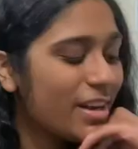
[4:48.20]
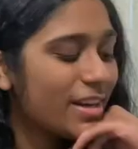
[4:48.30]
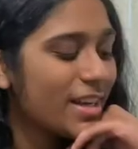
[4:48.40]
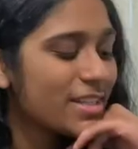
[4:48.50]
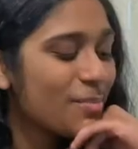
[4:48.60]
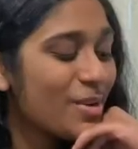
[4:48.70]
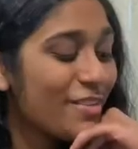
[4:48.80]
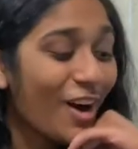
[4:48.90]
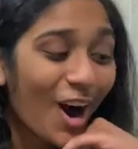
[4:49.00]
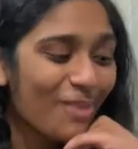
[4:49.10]
Next up we have
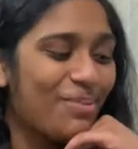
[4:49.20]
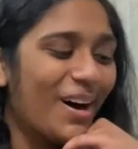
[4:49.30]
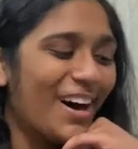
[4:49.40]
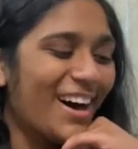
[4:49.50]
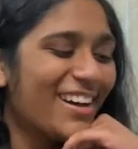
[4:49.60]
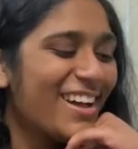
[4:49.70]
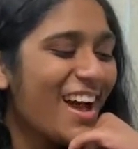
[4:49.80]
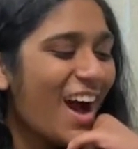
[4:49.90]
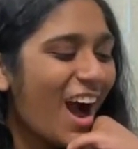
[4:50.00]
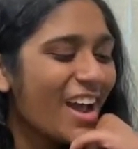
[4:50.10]
Appa.
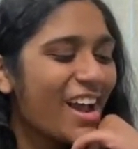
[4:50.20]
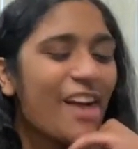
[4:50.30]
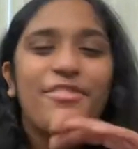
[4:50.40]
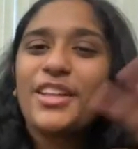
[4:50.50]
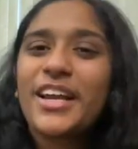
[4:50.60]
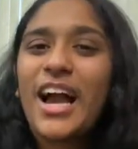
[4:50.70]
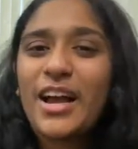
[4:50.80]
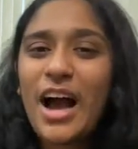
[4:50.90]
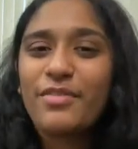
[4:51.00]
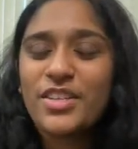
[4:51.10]
I, I feel like I
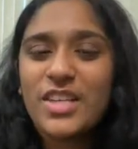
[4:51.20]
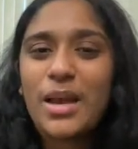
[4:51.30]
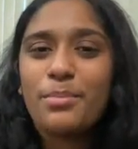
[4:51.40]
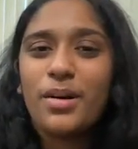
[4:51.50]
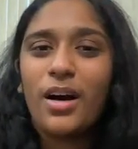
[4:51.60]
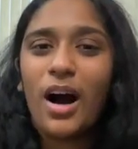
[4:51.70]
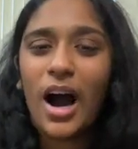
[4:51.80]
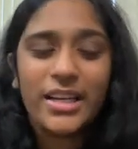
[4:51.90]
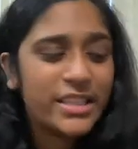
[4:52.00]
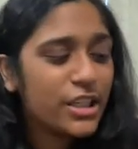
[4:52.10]
have the same
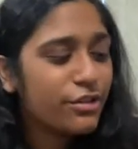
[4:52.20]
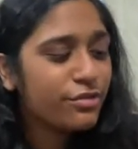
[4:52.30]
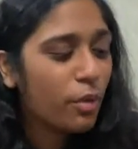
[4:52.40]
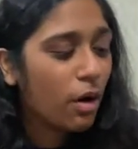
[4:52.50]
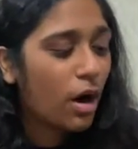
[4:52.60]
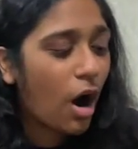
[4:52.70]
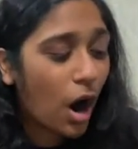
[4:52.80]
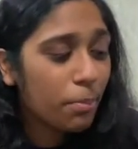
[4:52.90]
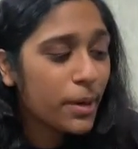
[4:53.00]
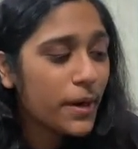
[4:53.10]
idea for
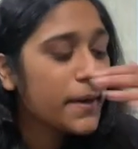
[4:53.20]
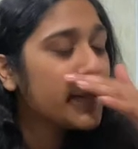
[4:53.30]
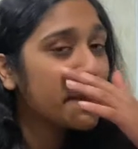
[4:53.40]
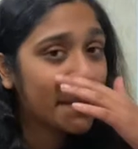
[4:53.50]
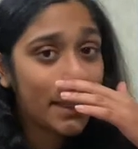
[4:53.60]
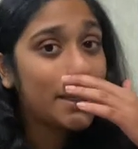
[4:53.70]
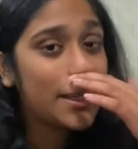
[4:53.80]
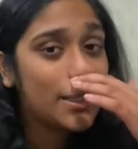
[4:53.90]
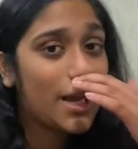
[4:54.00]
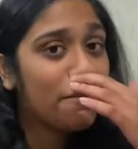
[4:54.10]
Appa. Like he
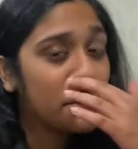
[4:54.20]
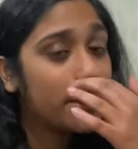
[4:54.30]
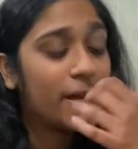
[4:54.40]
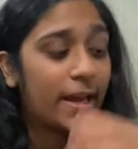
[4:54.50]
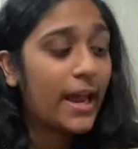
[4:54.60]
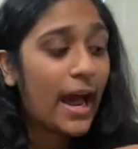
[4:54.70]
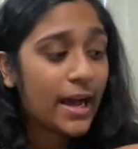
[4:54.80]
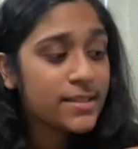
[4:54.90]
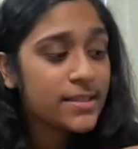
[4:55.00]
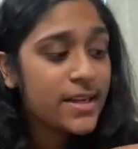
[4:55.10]
can definitely kick
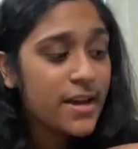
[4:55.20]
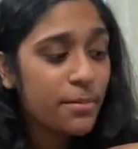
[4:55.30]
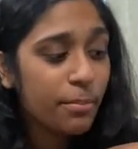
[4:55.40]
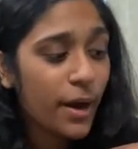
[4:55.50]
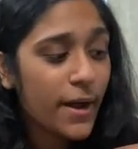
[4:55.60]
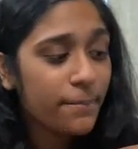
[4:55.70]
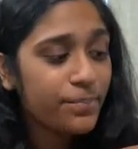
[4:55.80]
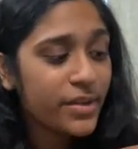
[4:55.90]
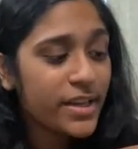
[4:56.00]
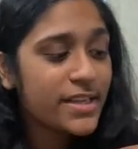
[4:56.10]
ass, but
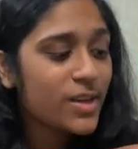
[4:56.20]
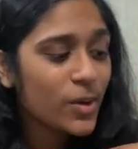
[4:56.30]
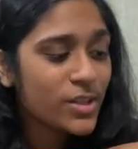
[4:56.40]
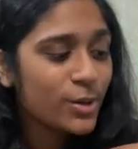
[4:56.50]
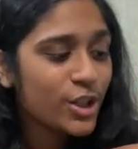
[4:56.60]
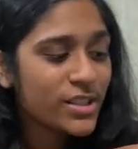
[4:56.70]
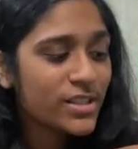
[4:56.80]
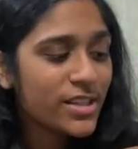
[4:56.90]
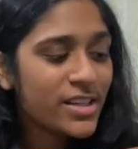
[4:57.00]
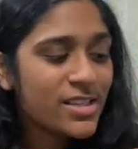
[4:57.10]
he's also just
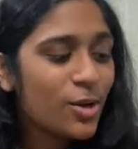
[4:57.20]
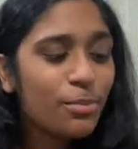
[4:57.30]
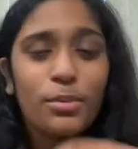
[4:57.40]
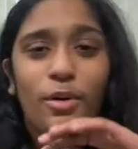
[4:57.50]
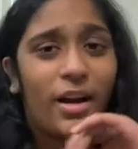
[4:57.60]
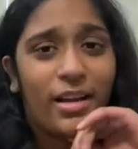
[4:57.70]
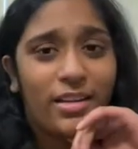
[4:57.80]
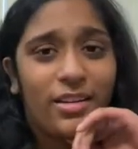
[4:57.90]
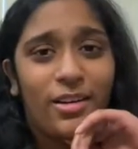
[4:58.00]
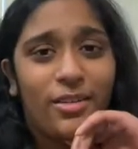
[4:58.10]
he's so boomerang,
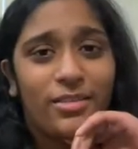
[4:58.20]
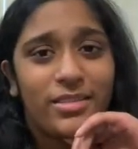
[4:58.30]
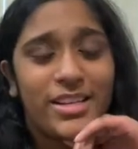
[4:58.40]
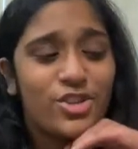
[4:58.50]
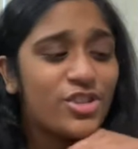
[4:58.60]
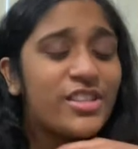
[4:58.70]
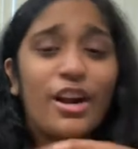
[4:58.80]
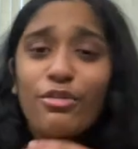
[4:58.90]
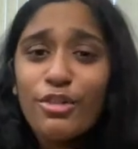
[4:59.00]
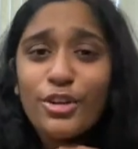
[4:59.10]
you know? He's just there
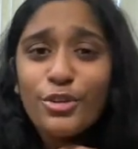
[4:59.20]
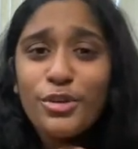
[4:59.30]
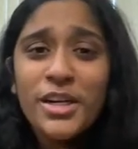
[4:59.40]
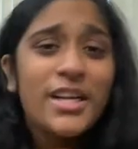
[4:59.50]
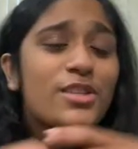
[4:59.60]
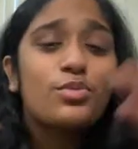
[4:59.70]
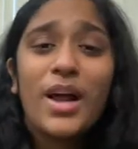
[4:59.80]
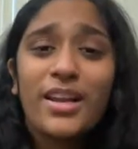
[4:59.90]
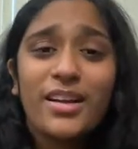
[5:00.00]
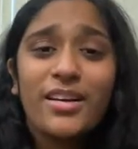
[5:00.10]
for you. He's
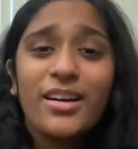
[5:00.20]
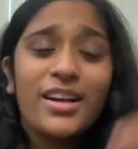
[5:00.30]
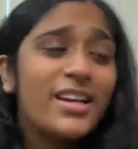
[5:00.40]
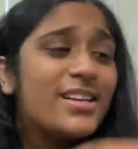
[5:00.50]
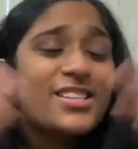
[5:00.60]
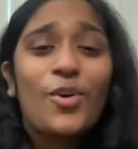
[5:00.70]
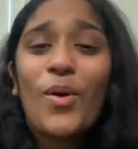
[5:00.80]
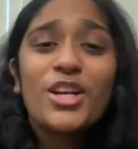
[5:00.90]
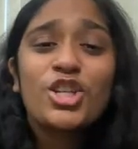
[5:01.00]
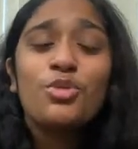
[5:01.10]
ready. He is
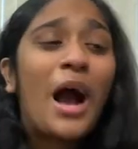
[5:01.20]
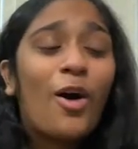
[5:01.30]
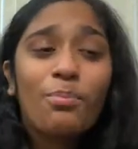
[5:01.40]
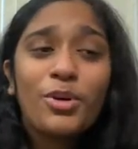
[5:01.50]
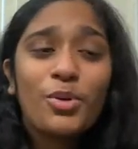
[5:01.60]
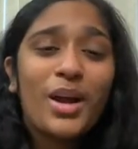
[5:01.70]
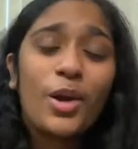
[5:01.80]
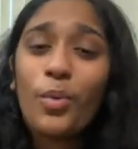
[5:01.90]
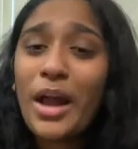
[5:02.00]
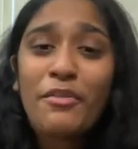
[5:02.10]
going to help you in
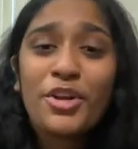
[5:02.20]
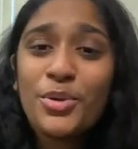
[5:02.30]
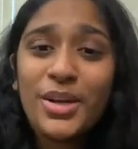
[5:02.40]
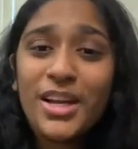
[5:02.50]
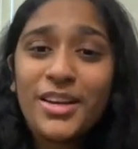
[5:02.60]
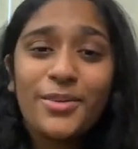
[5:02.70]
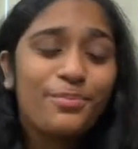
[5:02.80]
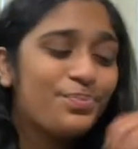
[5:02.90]
whatever you need.